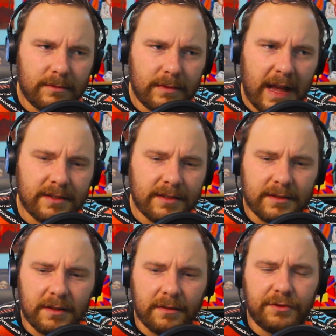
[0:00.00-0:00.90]

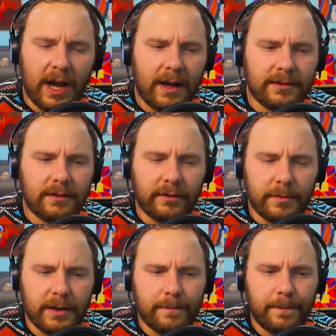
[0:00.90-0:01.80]
essence of jazz a little
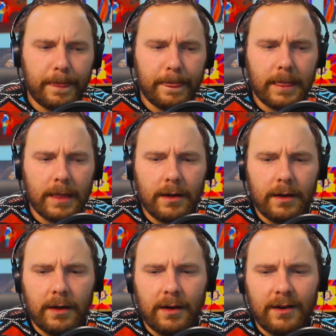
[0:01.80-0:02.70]
bit.
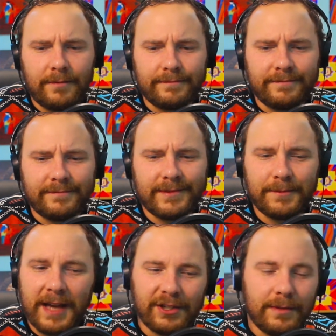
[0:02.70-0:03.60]
Um, some
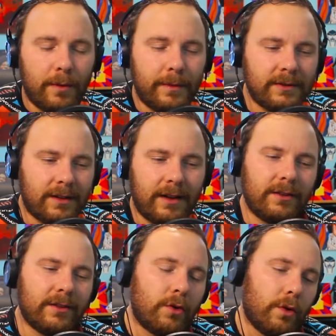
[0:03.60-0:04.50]
catchy moments I like
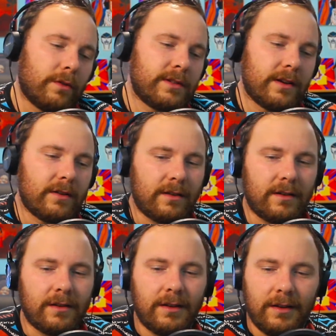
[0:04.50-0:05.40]
on the chorus there.
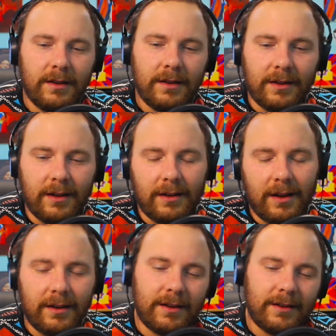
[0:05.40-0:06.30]
The la la
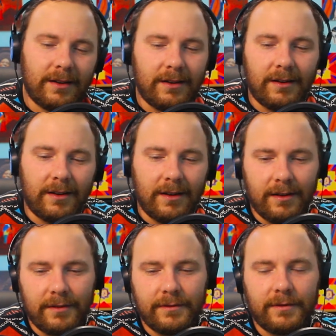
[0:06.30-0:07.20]
la la la la
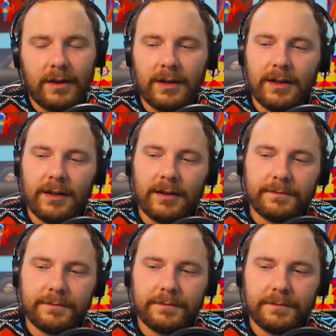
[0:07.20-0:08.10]
love uh,
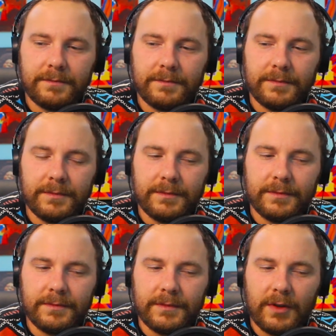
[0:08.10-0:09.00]

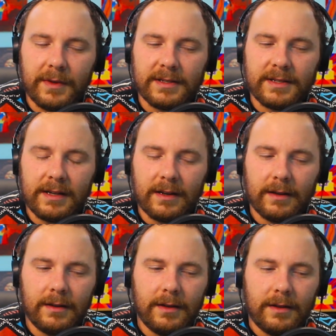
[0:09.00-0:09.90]
got me sick.
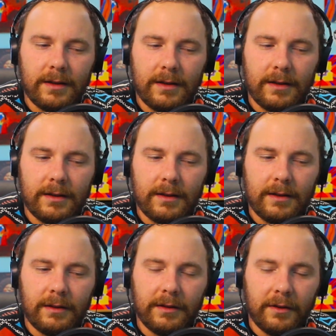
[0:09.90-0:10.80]

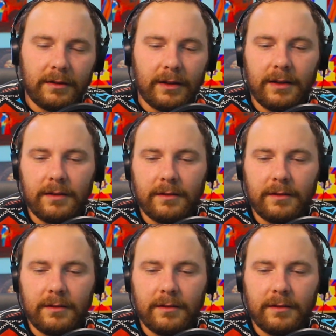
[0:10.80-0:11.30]
Lyrically,